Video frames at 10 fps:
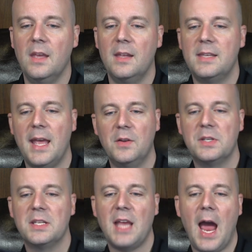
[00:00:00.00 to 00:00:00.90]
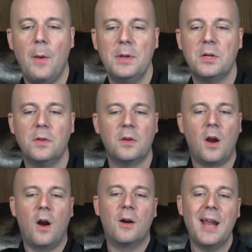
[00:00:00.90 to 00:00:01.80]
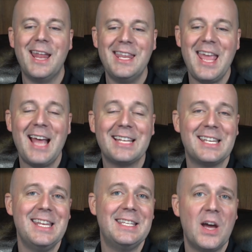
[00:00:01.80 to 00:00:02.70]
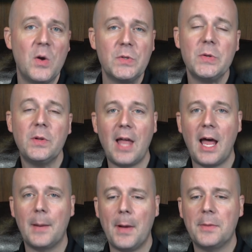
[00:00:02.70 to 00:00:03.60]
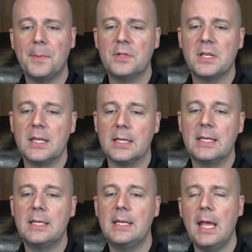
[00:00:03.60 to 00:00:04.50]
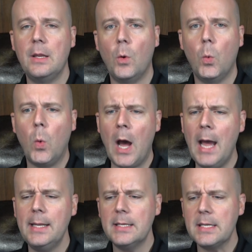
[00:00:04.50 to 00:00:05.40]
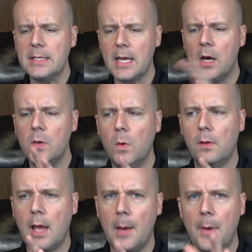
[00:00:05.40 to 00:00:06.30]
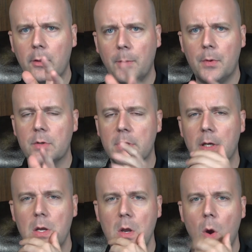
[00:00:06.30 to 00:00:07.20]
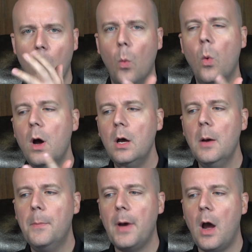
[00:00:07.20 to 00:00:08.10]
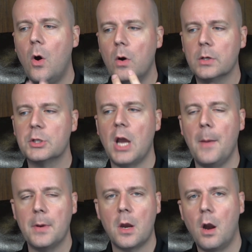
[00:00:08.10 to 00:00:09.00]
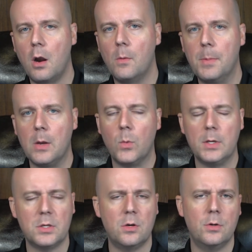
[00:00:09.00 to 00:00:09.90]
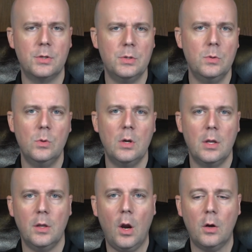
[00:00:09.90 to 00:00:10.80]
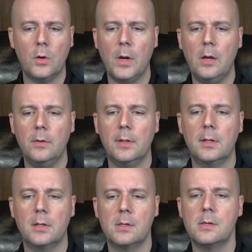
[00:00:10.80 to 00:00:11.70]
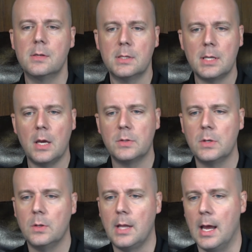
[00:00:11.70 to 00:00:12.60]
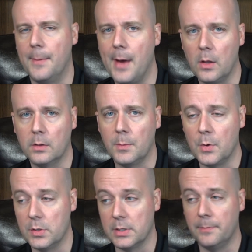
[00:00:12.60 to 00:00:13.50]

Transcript: Daniel says, I return the car, and yes, it tells you a lot about the person. Daniel, why does it tell you a lot about the person? What about a shopping cart being returned to the car corral tells you a lot about the person?